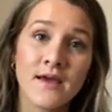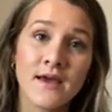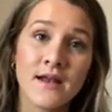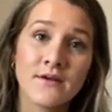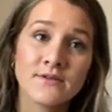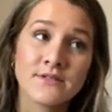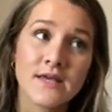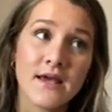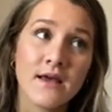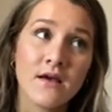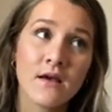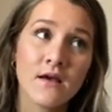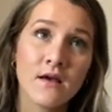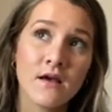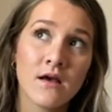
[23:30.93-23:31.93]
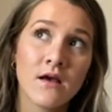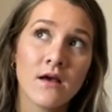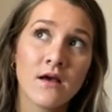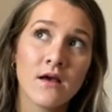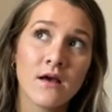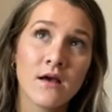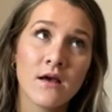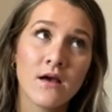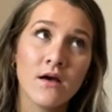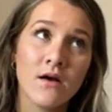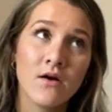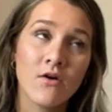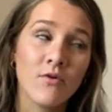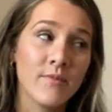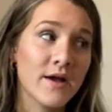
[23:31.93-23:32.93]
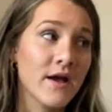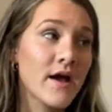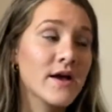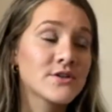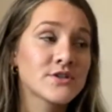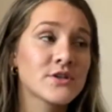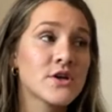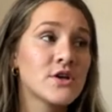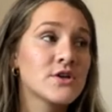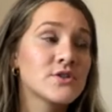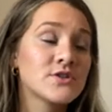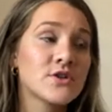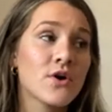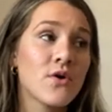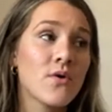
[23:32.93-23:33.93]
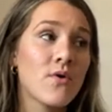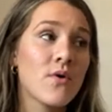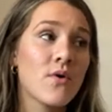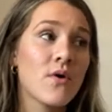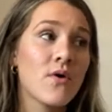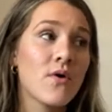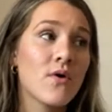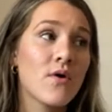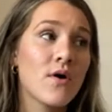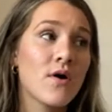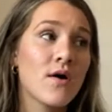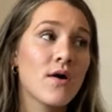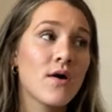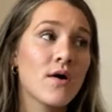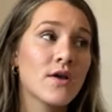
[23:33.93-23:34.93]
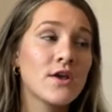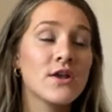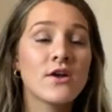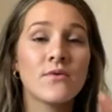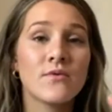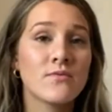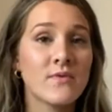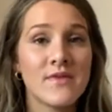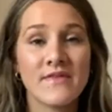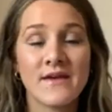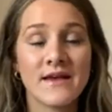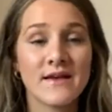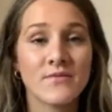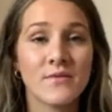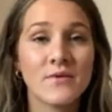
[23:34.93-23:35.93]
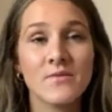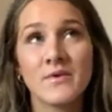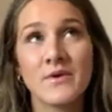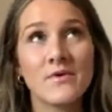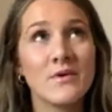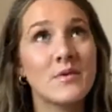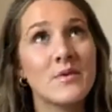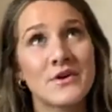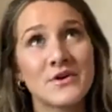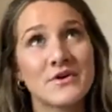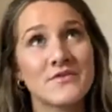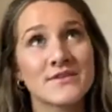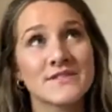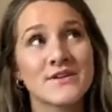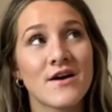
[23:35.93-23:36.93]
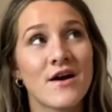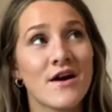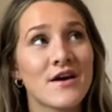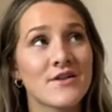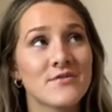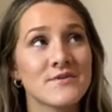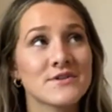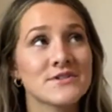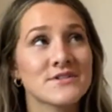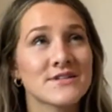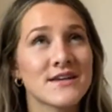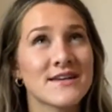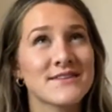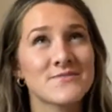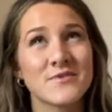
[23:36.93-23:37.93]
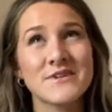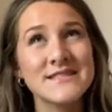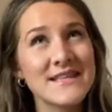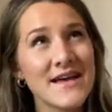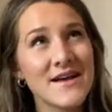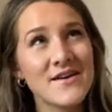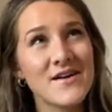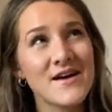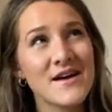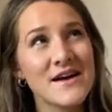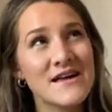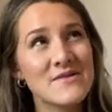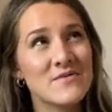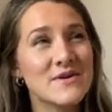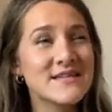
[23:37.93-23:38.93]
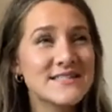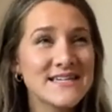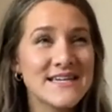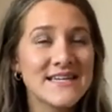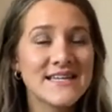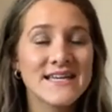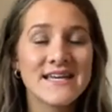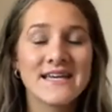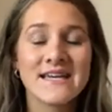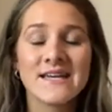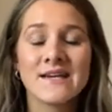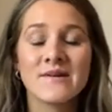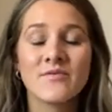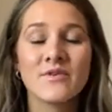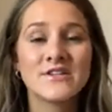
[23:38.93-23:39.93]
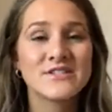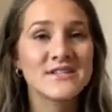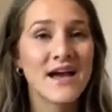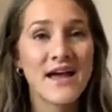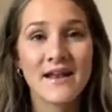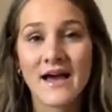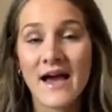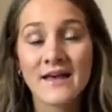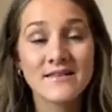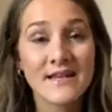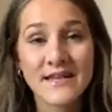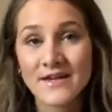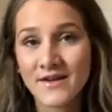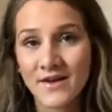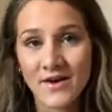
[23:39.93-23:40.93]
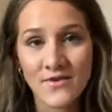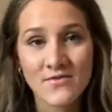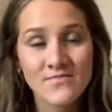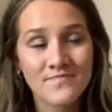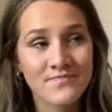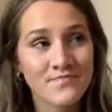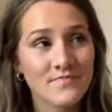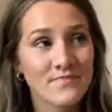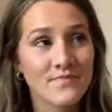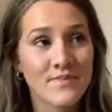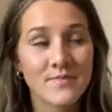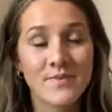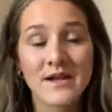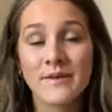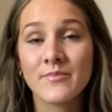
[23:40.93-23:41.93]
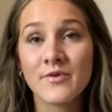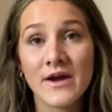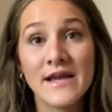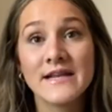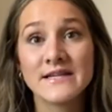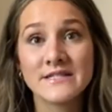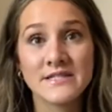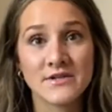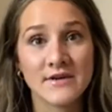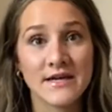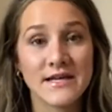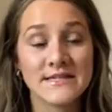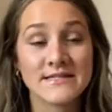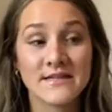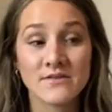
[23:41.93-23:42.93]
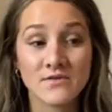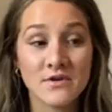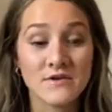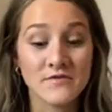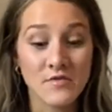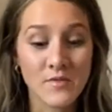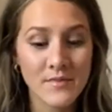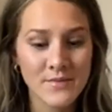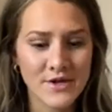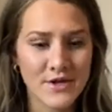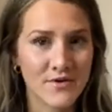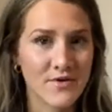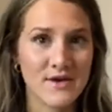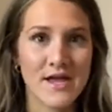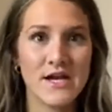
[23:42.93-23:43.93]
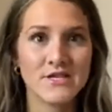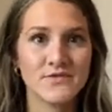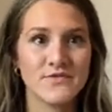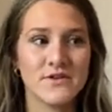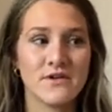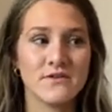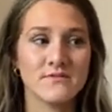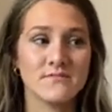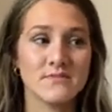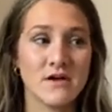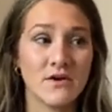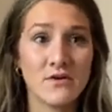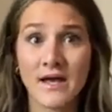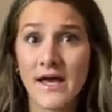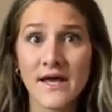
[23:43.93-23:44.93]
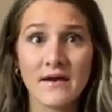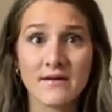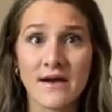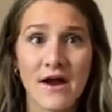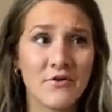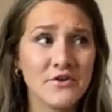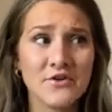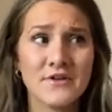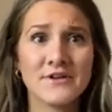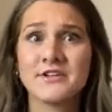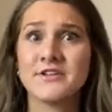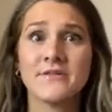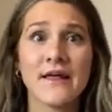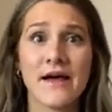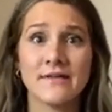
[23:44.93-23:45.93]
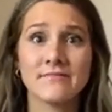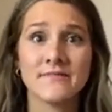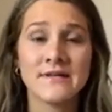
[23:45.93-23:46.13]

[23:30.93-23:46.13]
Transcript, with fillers: I was like, oh my gosh. So, you know, when we think, we wonder if it's God, or we're just like, was that God? Was it? We just kind of, I let it go. But I prayed into it. I said, Lord, if you want me to go to Nashville, okay, how are you going to do that?